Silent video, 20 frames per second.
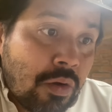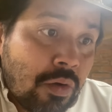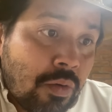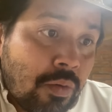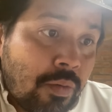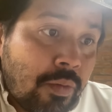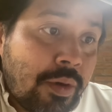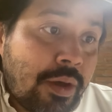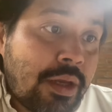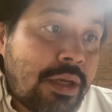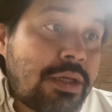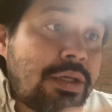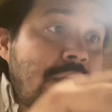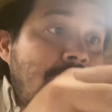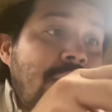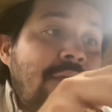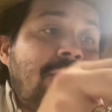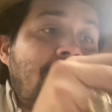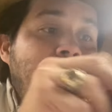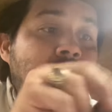which,
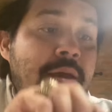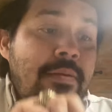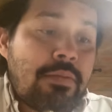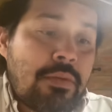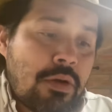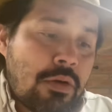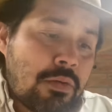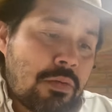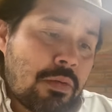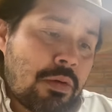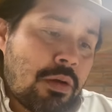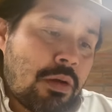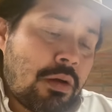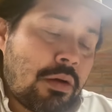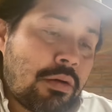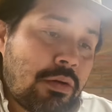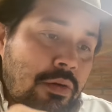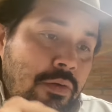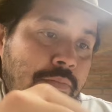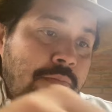if I am not
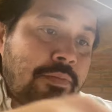wrong, nope,